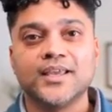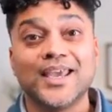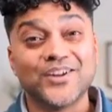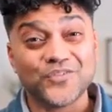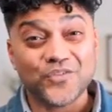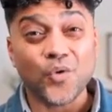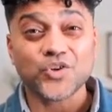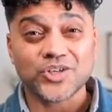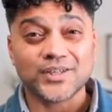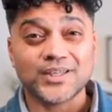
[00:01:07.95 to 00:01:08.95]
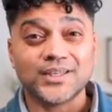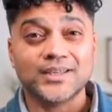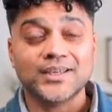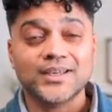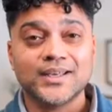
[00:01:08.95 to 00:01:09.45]
And unfortunately,
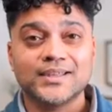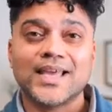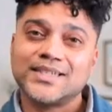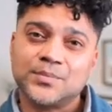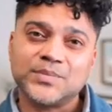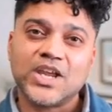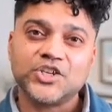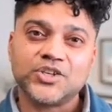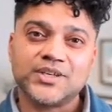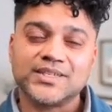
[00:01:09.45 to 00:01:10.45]
that temptation